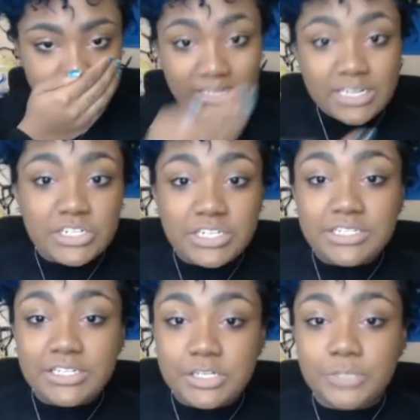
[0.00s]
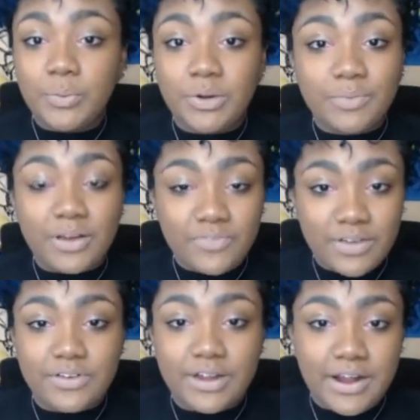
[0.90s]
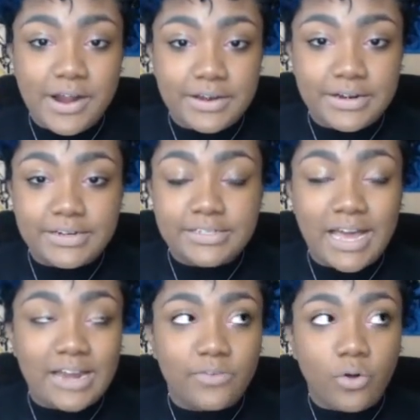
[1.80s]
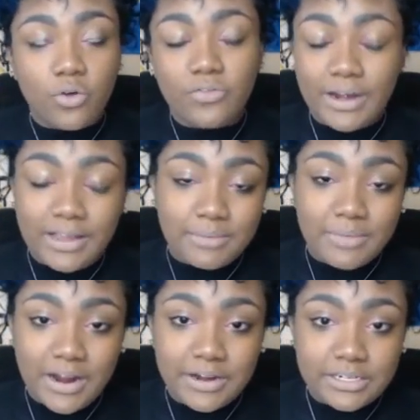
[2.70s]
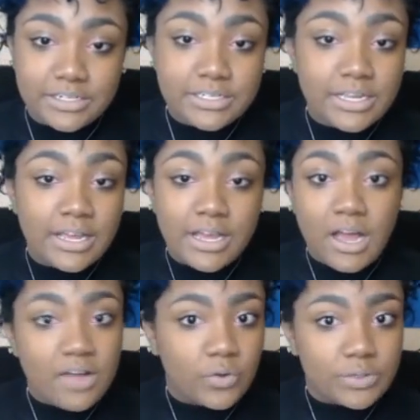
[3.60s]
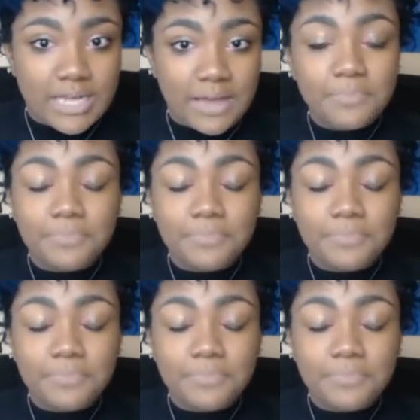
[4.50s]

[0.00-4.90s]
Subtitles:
and she continues to be one of my favorite characters out of all fighting game characters of all time.